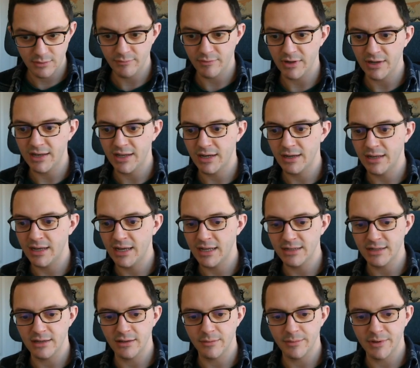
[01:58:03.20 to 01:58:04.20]
add a
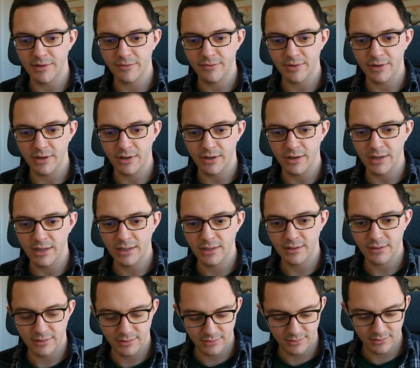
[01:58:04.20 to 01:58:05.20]
little bit of I,
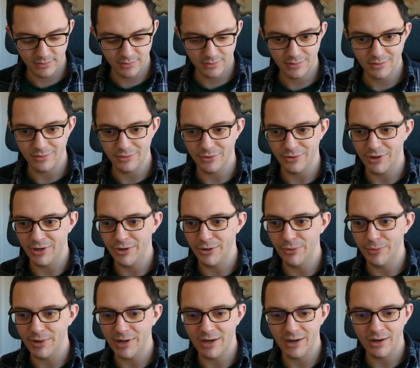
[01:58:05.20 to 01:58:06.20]
not O,
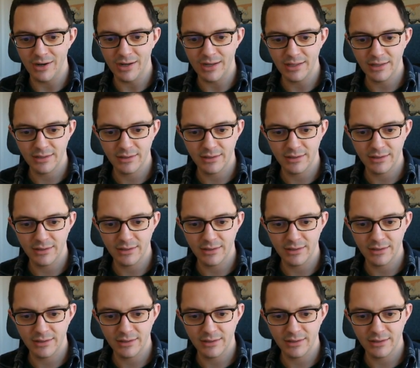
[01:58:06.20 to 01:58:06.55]
I,